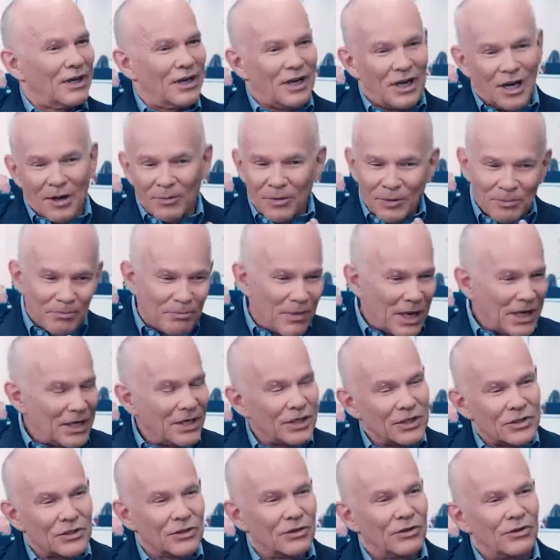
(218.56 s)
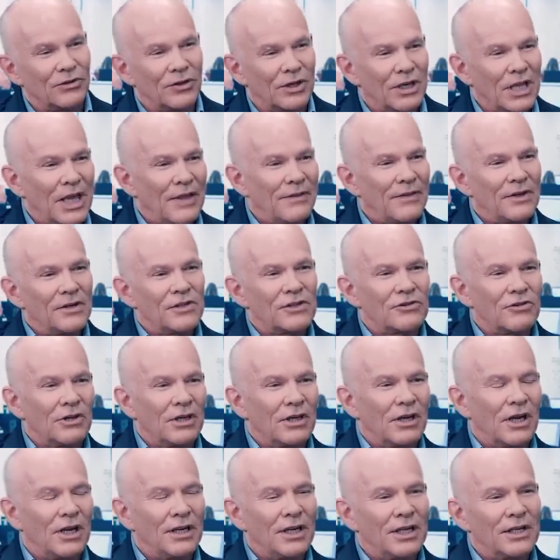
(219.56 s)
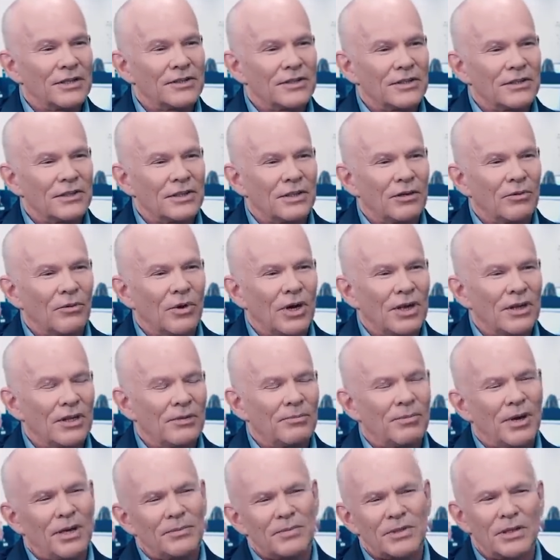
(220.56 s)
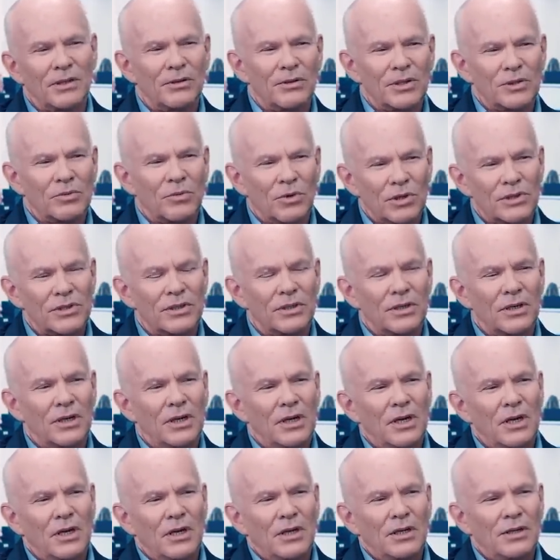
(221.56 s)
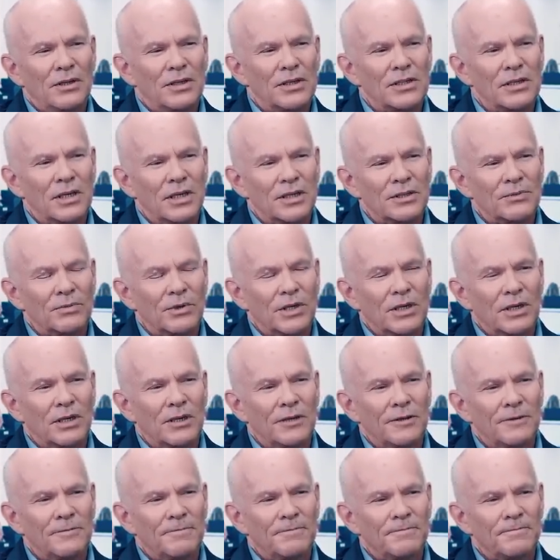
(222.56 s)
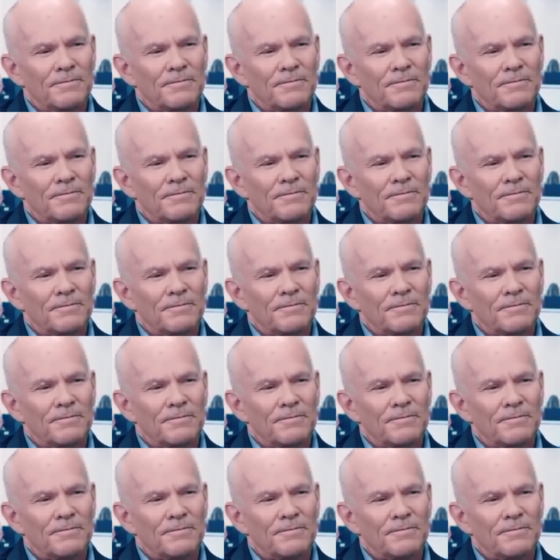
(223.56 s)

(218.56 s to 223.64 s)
the car, but making sure that he had those straight line exits in a way that perhaps Lewis wasn't this last weekend.